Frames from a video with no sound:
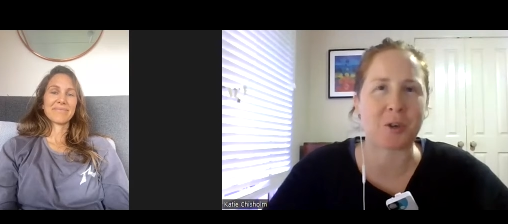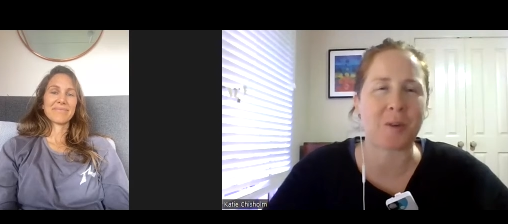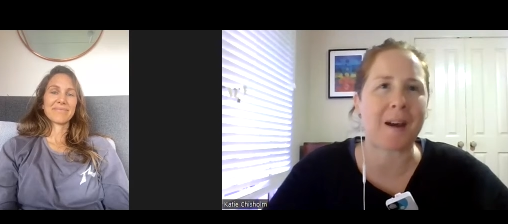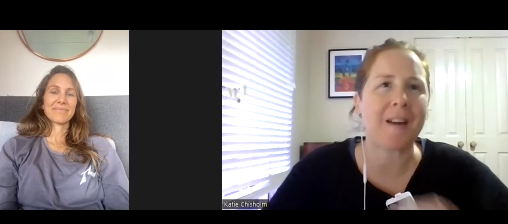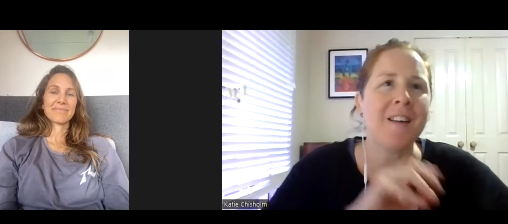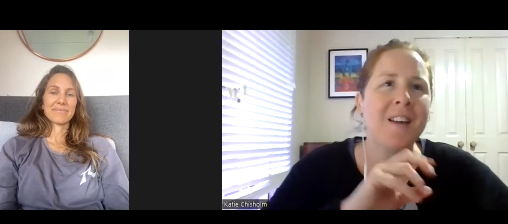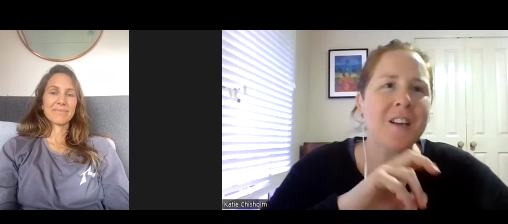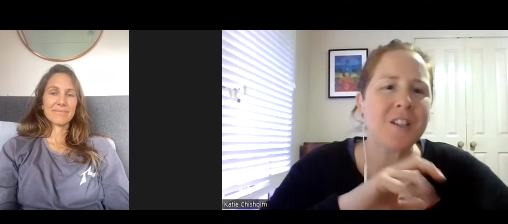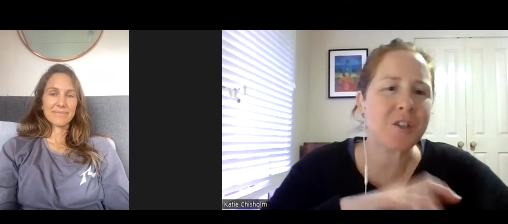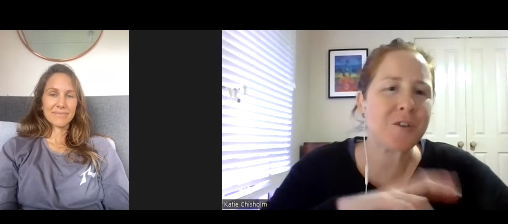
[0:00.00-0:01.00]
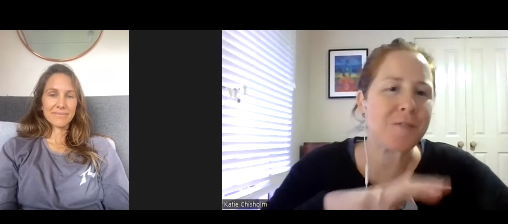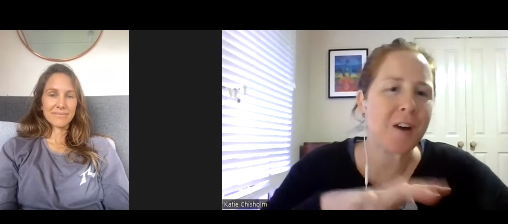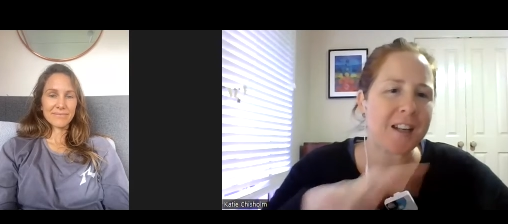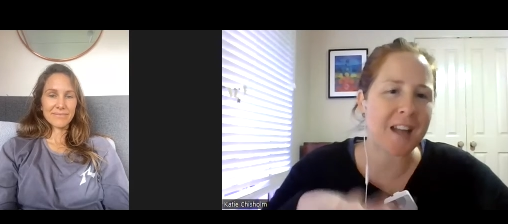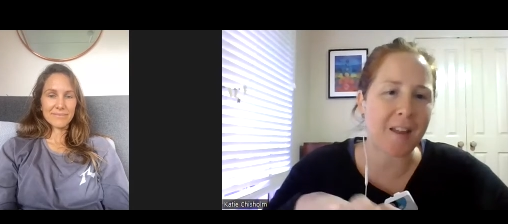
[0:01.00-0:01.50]
Speaker 1: talk about. Do you
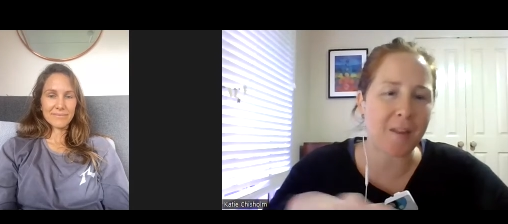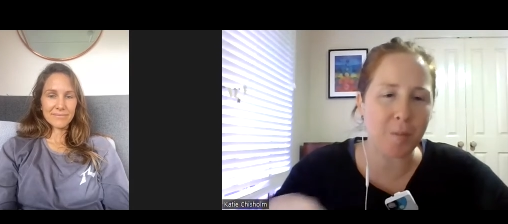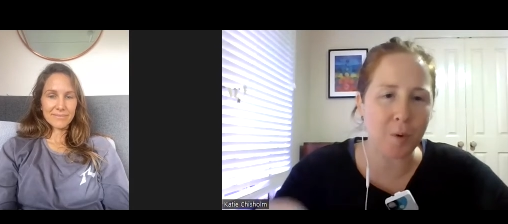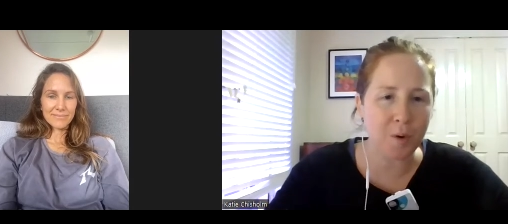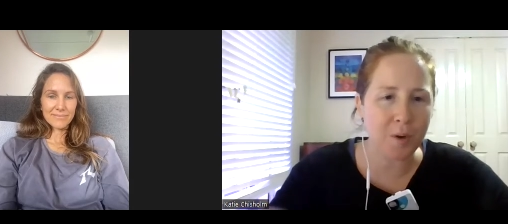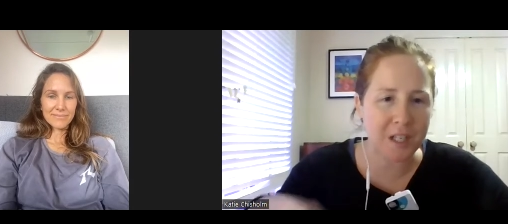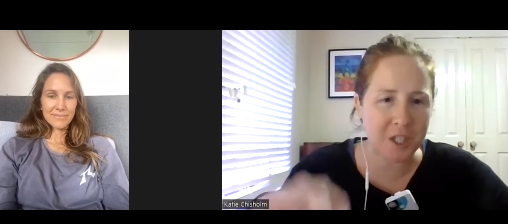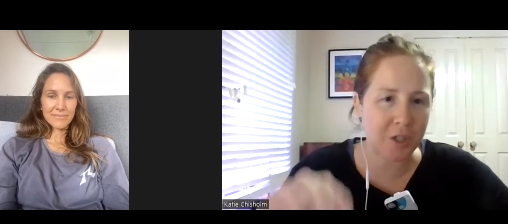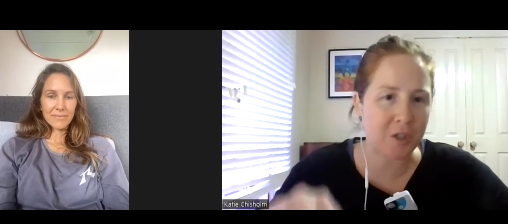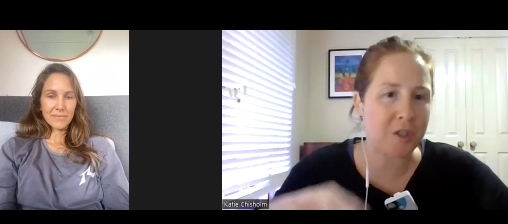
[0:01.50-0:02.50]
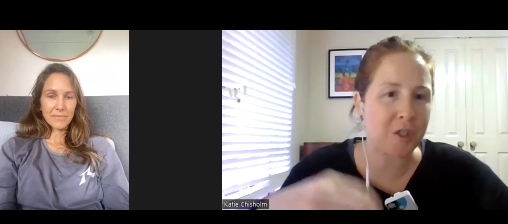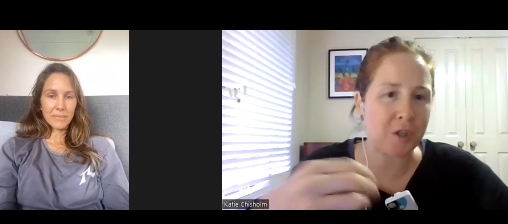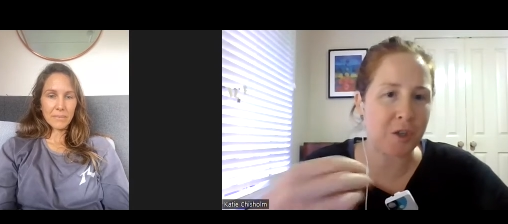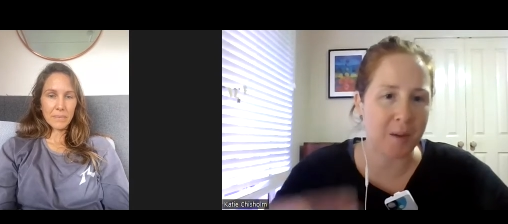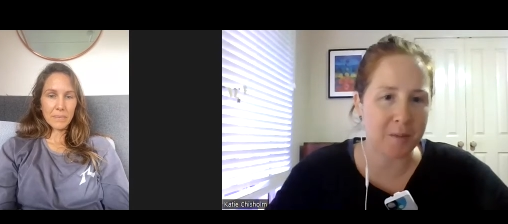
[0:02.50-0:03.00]
find now the more attuned
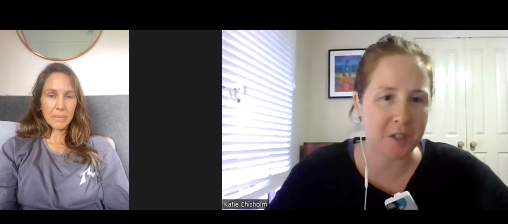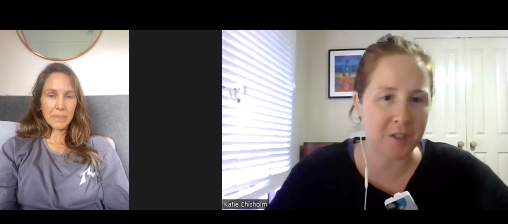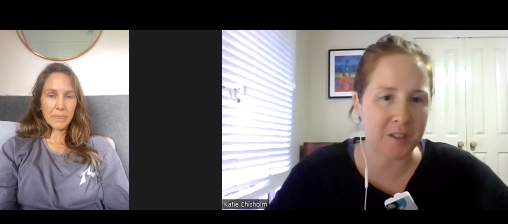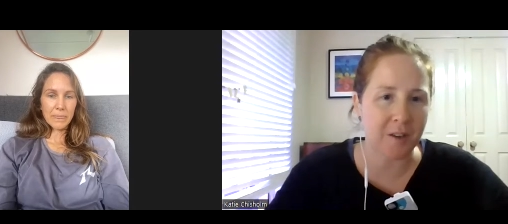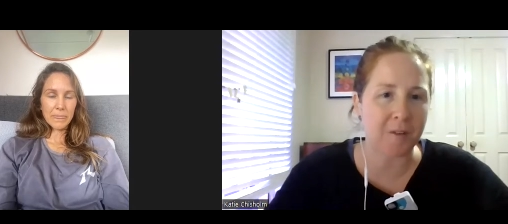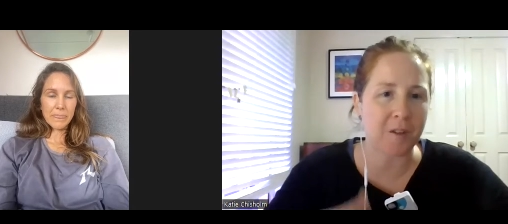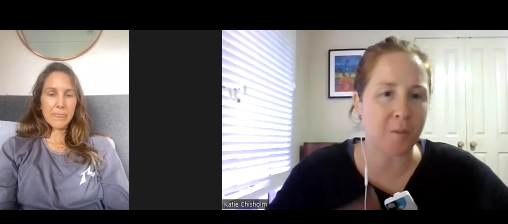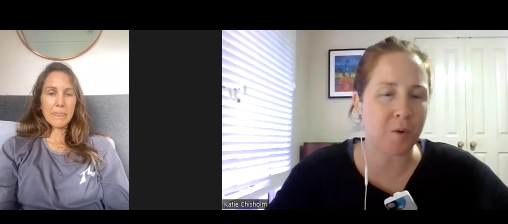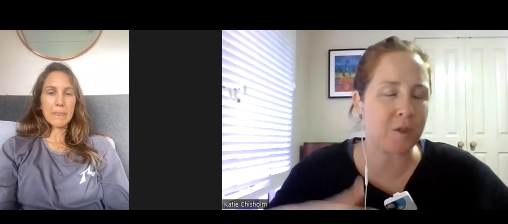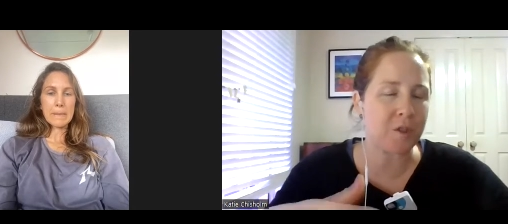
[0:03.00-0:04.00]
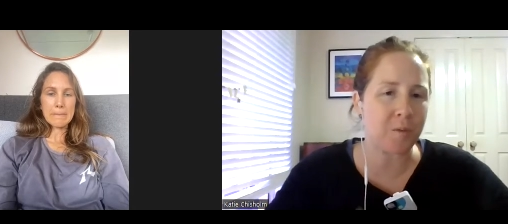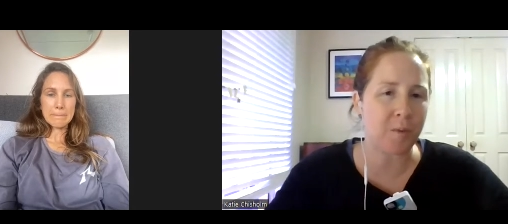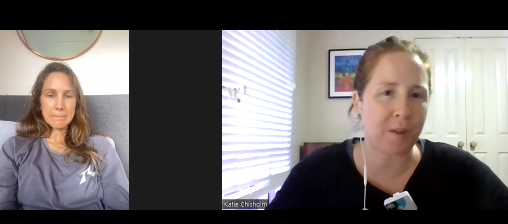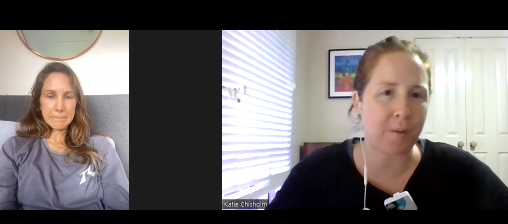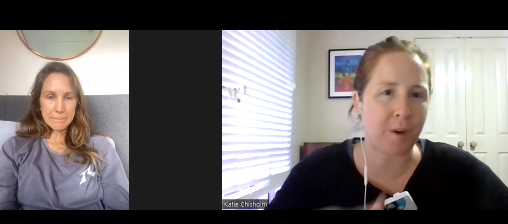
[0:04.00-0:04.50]
you come to yourself and the more you do
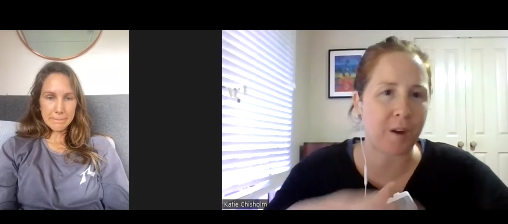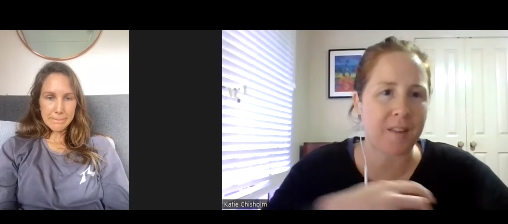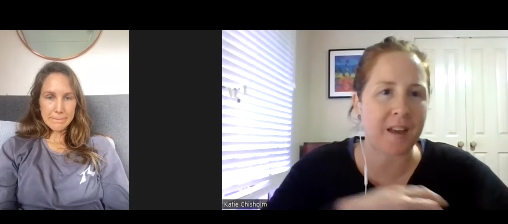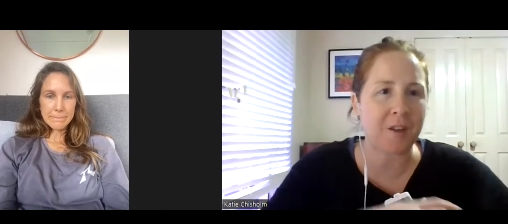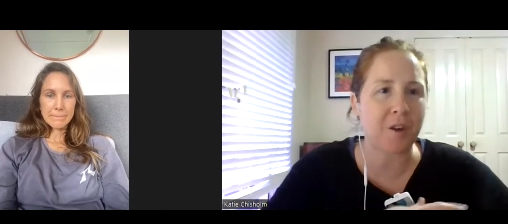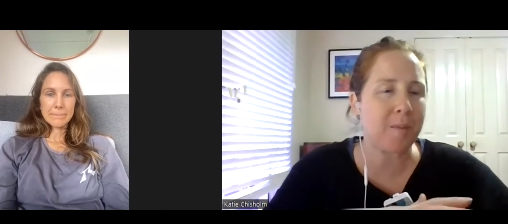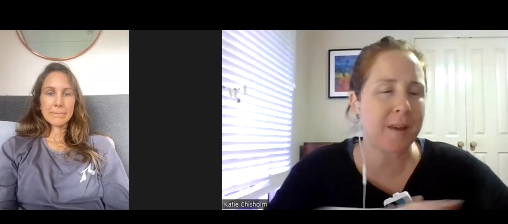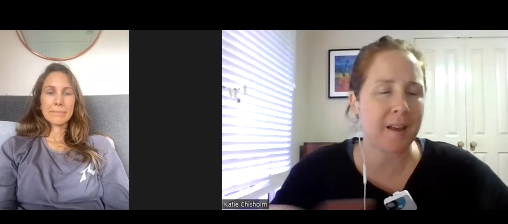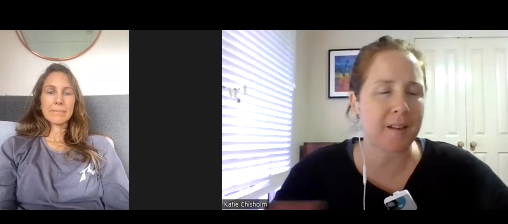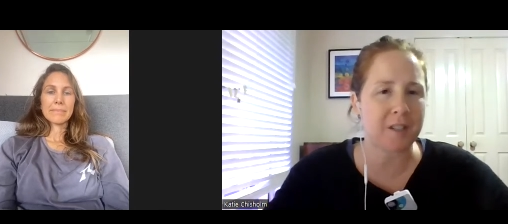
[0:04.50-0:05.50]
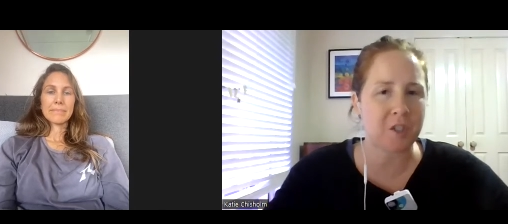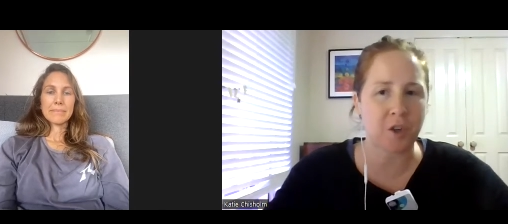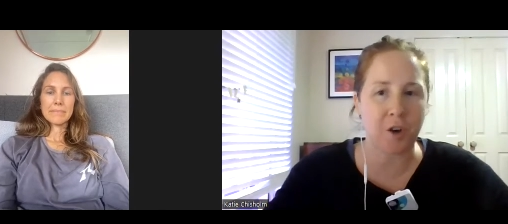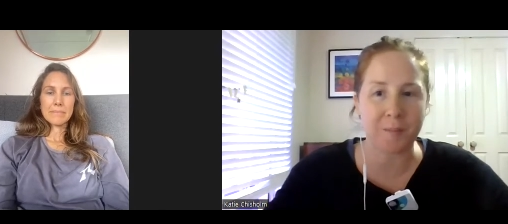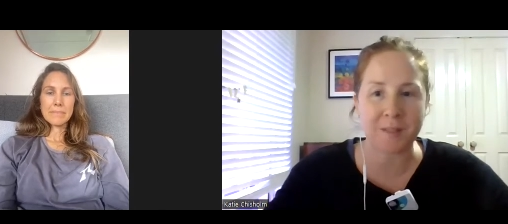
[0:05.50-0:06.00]
breath work that you can be out at the
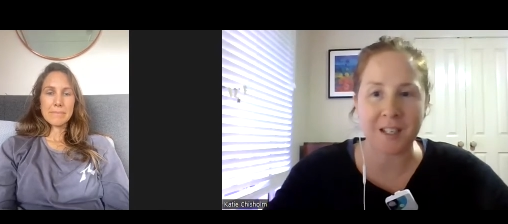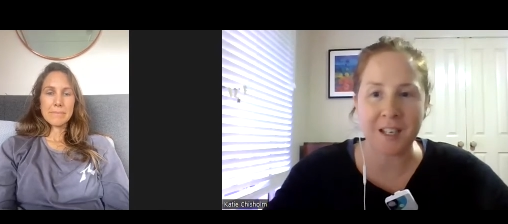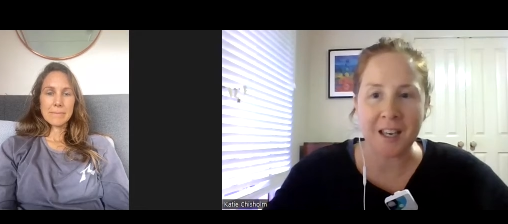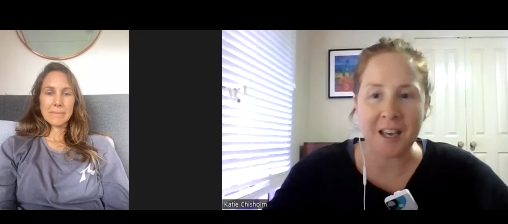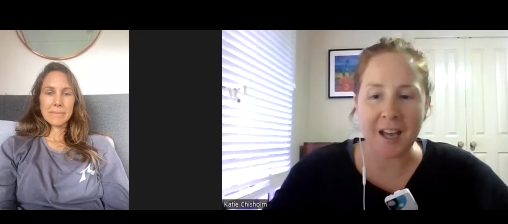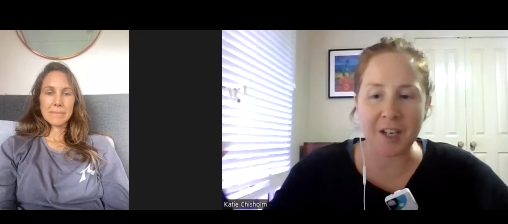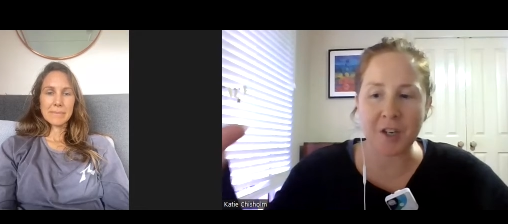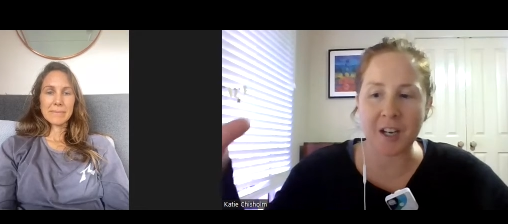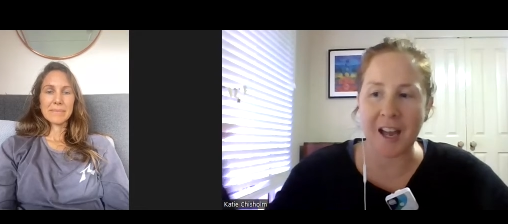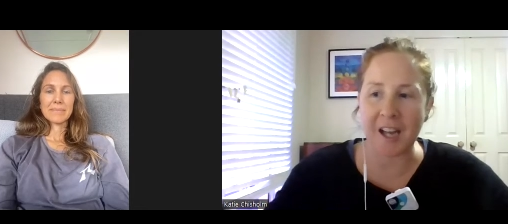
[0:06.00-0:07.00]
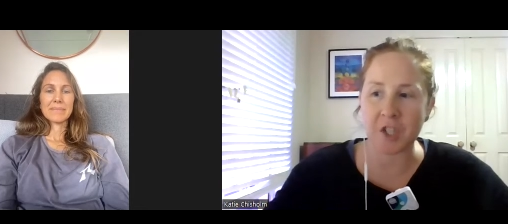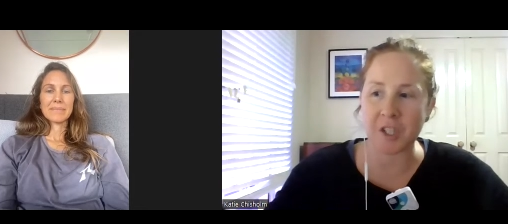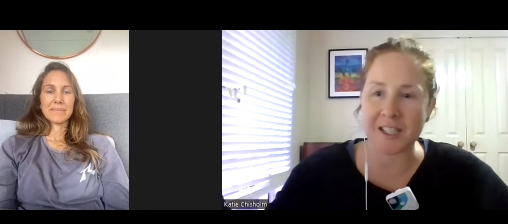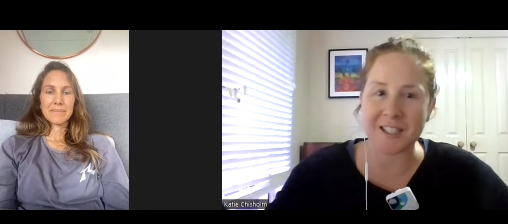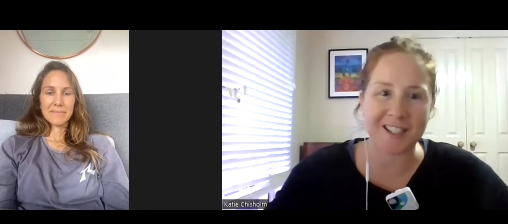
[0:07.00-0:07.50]
shops and you can
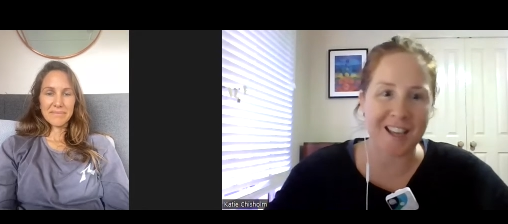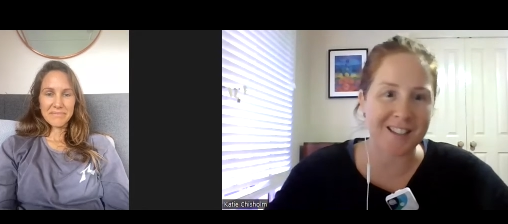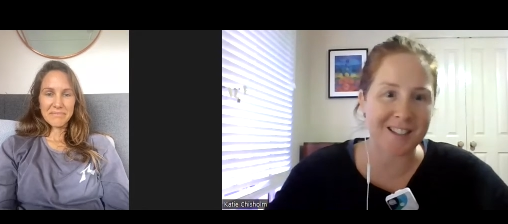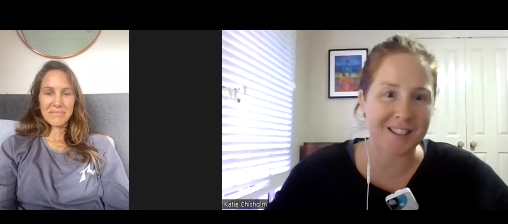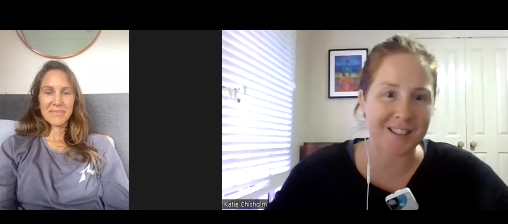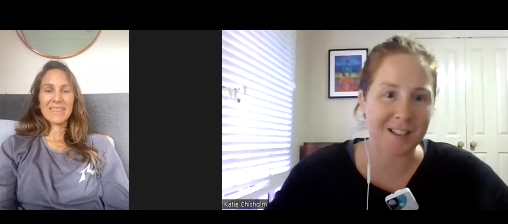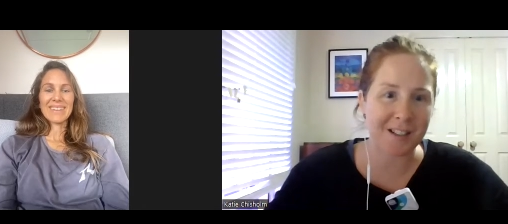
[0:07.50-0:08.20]
actually sense